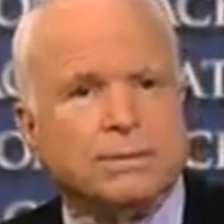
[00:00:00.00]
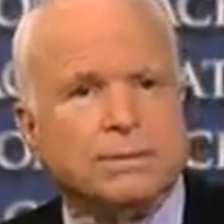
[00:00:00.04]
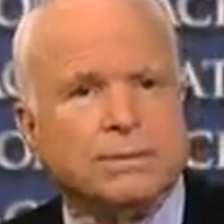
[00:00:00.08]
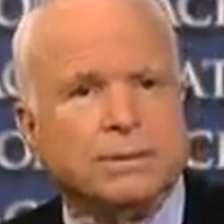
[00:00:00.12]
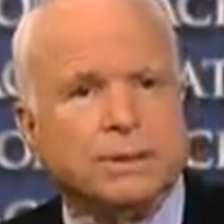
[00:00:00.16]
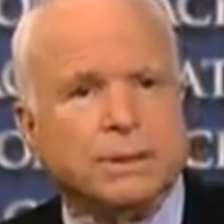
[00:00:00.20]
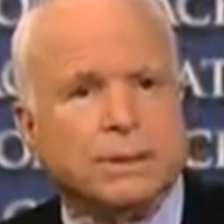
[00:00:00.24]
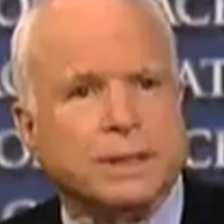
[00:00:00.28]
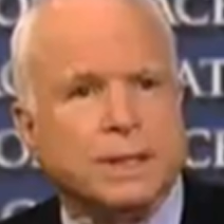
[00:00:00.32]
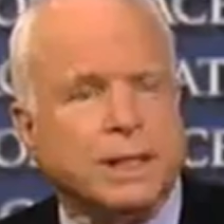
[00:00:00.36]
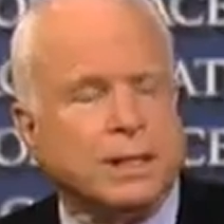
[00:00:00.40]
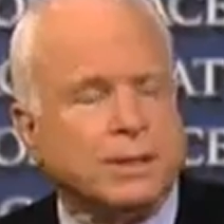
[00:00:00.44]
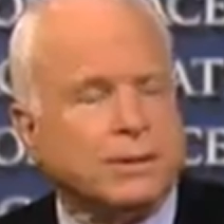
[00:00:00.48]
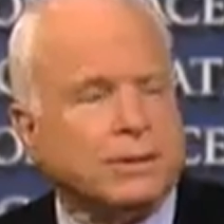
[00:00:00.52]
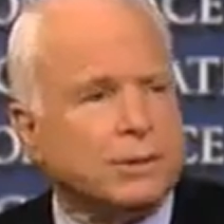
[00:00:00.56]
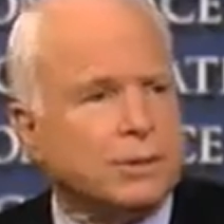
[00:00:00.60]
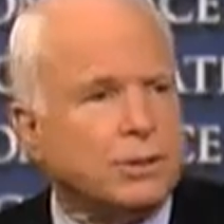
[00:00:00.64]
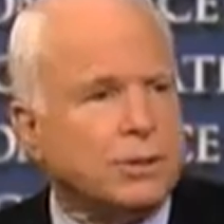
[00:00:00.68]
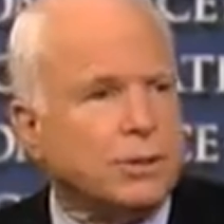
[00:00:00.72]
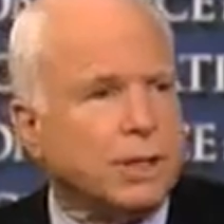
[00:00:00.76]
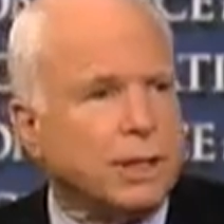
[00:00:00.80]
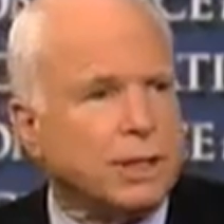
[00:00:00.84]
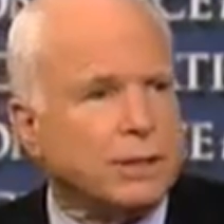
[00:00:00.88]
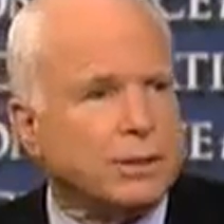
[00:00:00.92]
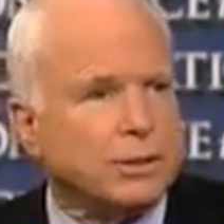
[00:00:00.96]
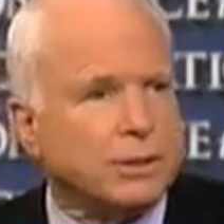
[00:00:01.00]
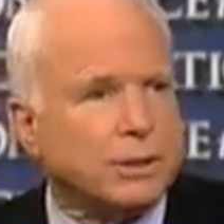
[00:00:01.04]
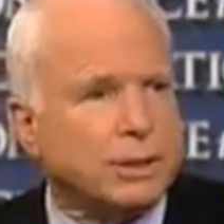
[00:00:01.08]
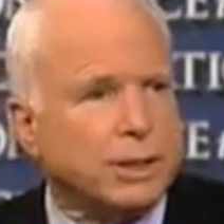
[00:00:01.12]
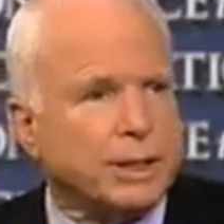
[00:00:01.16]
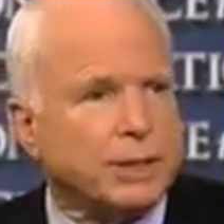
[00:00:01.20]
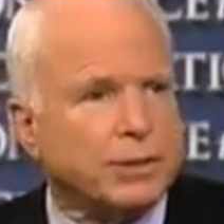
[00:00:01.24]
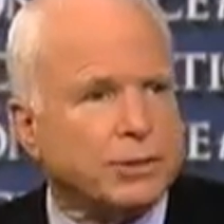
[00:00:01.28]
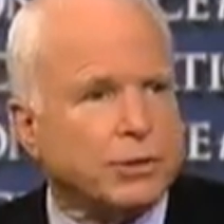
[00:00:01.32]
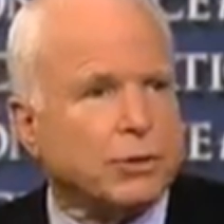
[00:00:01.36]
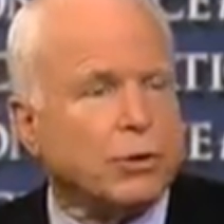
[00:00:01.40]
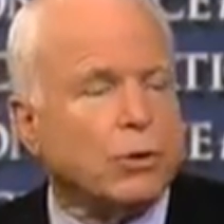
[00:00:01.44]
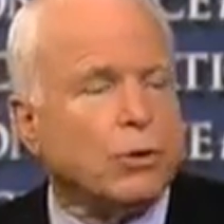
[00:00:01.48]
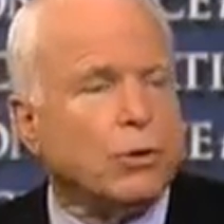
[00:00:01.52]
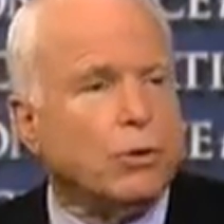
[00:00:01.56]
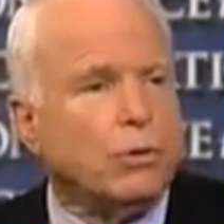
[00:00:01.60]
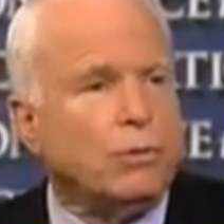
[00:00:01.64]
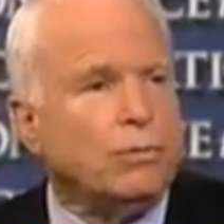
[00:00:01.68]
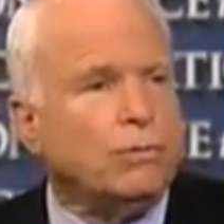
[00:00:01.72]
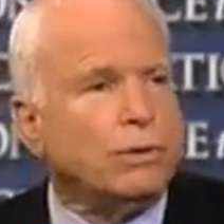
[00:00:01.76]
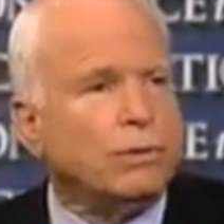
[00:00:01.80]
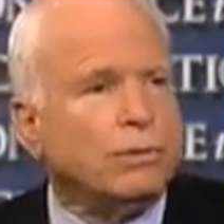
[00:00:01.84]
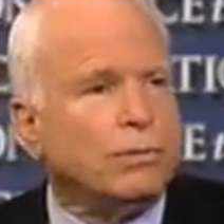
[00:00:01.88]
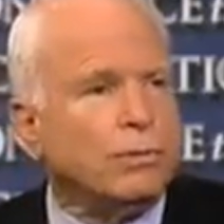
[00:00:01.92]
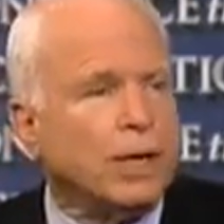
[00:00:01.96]
the Congress of the United States
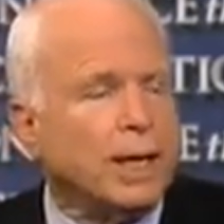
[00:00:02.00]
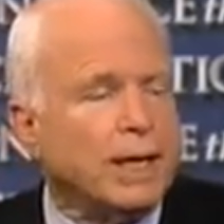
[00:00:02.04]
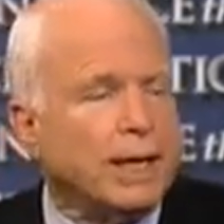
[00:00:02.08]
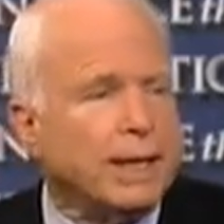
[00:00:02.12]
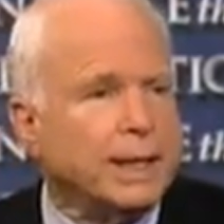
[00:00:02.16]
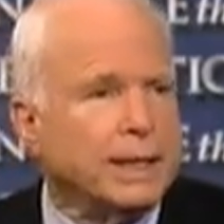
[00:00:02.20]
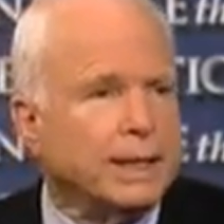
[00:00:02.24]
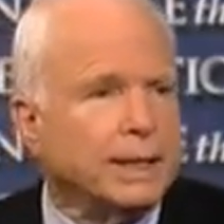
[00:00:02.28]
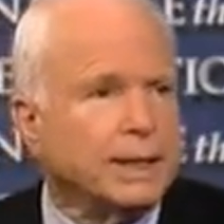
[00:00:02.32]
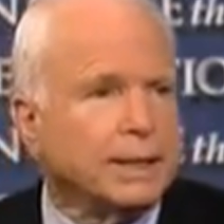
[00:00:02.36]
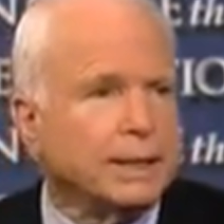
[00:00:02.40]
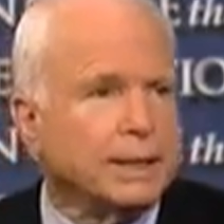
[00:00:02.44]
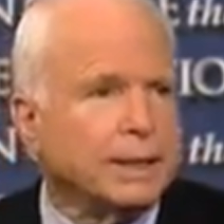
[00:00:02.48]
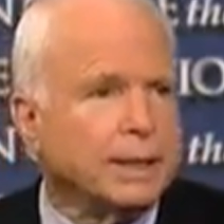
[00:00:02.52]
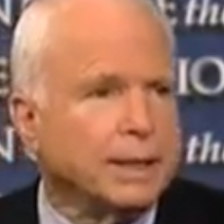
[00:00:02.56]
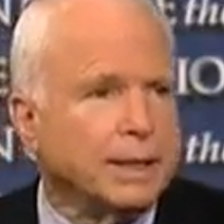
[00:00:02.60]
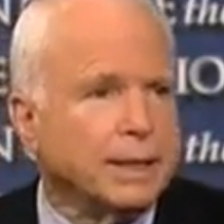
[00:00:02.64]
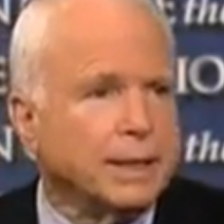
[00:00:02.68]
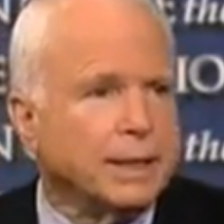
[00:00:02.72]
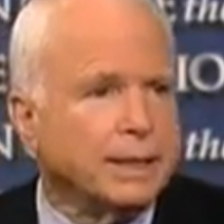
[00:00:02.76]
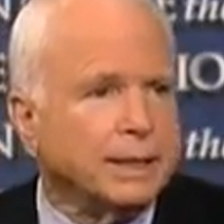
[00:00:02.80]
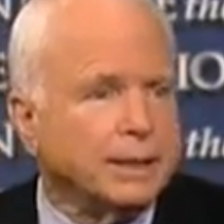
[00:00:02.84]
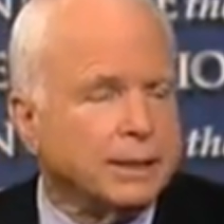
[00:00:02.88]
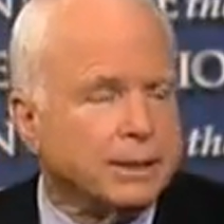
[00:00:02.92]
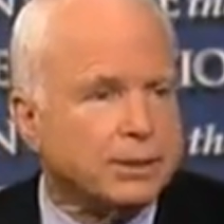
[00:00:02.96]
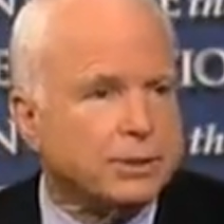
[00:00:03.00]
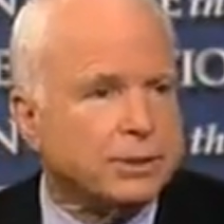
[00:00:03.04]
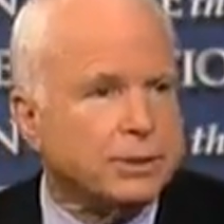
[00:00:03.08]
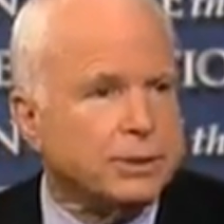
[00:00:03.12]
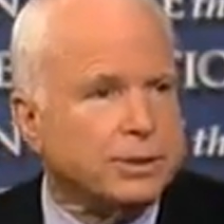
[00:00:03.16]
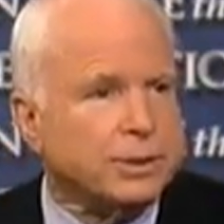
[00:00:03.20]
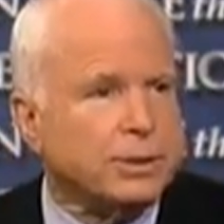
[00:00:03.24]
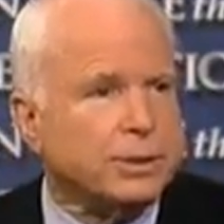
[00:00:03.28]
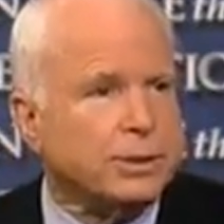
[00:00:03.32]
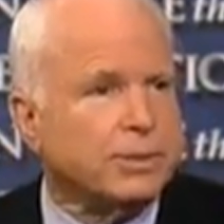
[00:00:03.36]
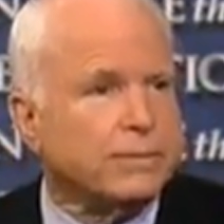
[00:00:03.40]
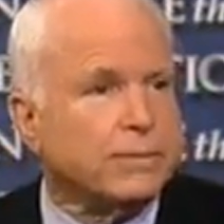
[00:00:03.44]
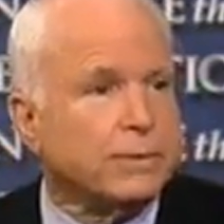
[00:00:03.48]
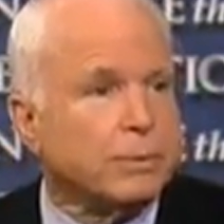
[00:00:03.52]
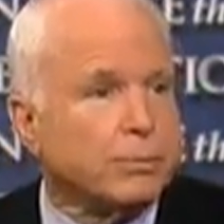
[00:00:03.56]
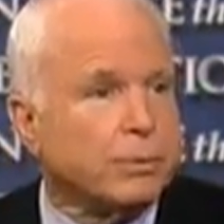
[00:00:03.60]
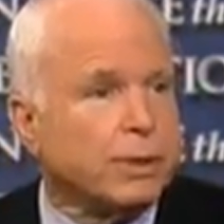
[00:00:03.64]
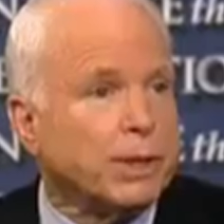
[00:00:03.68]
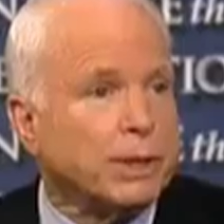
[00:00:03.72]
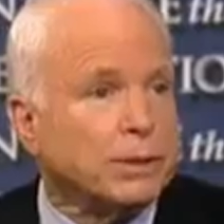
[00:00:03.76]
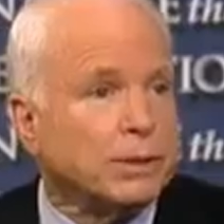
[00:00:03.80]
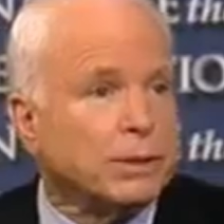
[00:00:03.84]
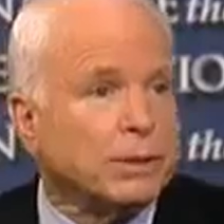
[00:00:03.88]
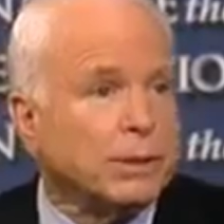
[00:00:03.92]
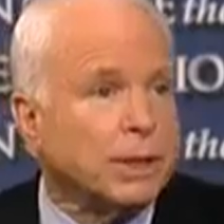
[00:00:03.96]
overriding a decision of the
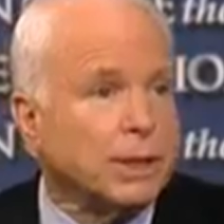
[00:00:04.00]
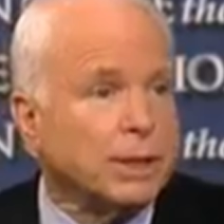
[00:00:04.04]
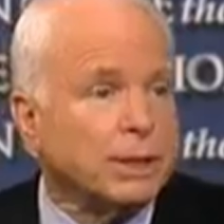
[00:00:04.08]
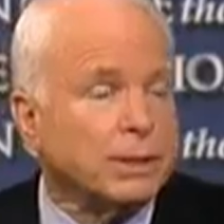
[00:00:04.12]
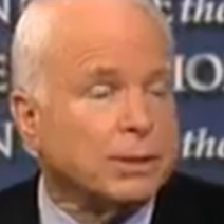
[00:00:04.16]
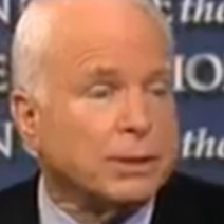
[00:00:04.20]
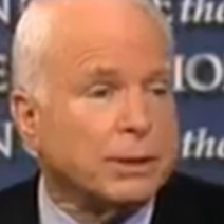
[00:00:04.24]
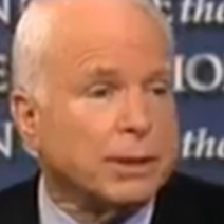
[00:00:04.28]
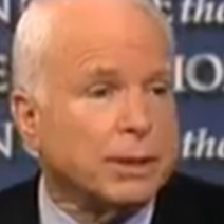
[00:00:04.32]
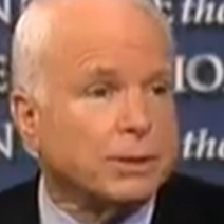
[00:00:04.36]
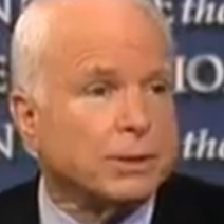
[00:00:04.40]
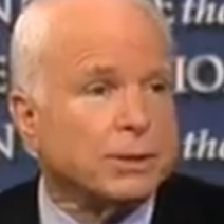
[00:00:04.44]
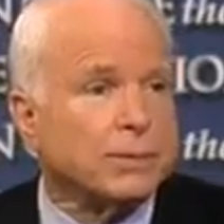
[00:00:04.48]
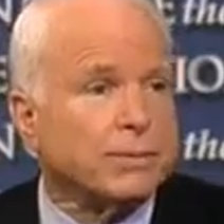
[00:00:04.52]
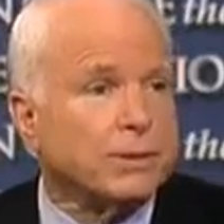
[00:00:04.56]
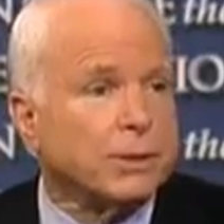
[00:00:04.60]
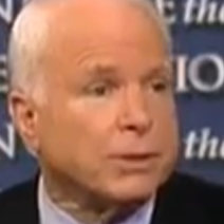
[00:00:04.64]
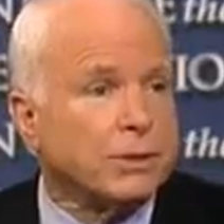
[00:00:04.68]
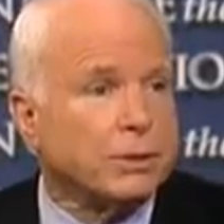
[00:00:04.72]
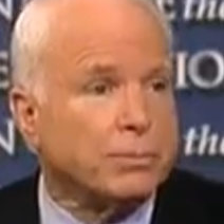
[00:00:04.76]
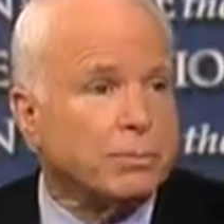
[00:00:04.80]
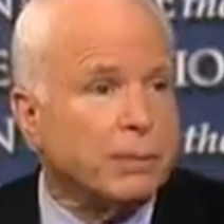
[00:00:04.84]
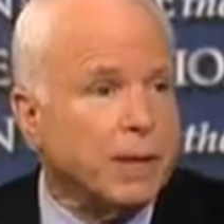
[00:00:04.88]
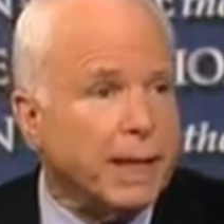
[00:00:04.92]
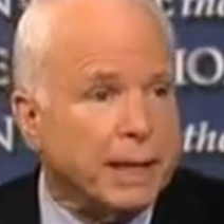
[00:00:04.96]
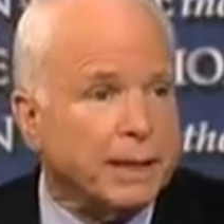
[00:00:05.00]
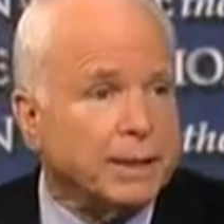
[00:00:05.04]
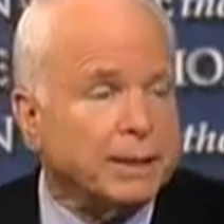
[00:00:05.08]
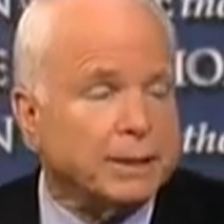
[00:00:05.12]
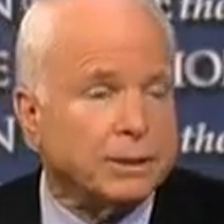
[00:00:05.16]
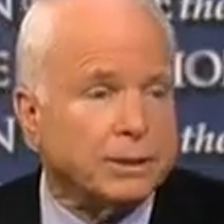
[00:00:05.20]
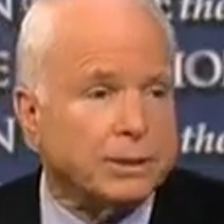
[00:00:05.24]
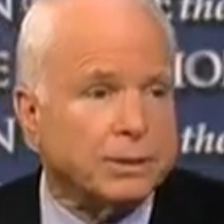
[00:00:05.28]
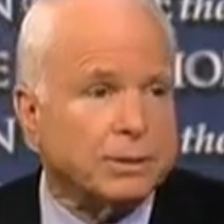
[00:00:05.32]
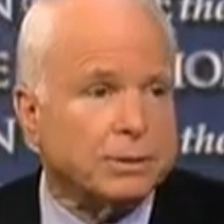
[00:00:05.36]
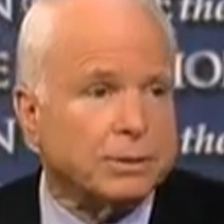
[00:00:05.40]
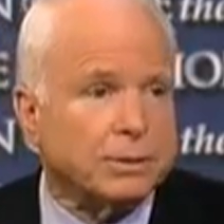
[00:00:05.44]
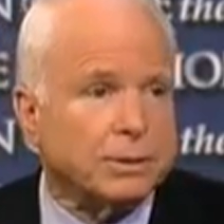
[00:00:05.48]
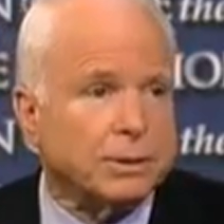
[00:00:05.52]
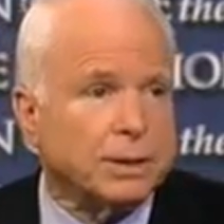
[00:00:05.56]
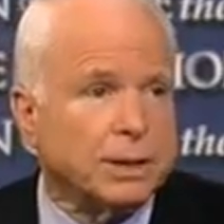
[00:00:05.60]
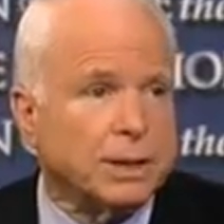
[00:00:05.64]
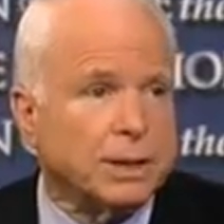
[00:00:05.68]
President of the United States of this magnitude